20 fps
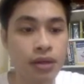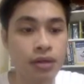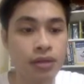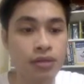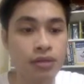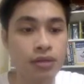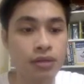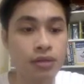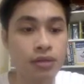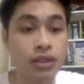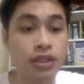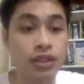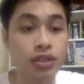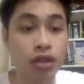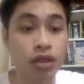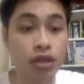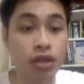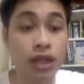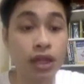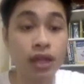So it's
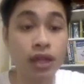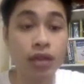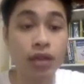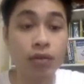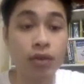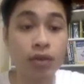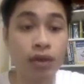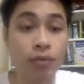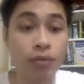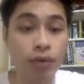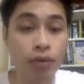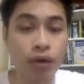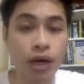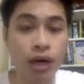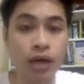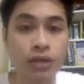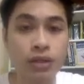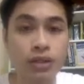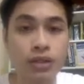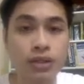Continental Building
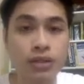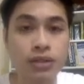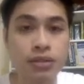Products.